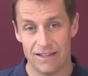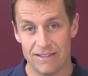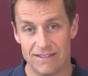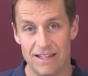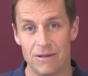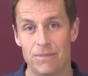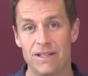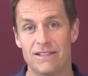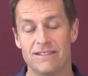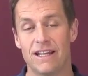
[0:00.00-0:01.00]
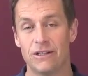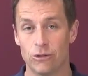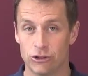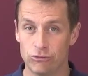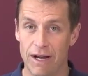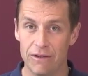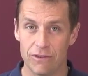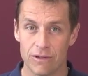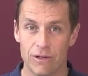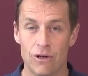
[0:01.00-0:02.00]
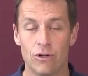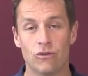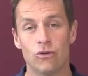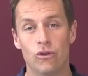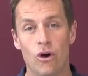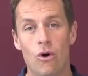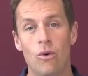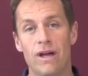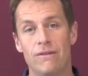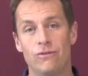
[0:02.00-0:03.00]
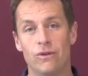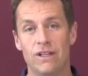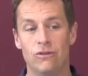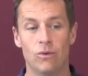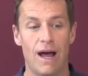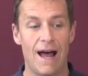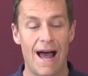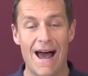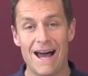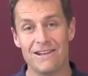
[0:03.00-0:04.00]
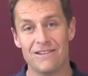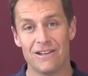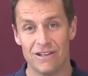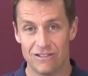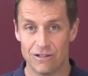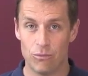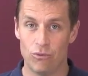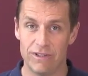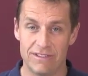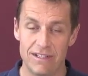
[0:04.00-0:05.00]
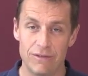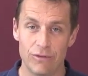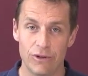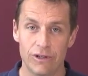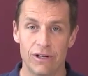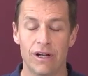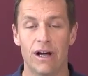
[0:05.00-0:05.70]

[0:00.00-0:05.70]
Zigbee signal strength to know if you need to add some receiver,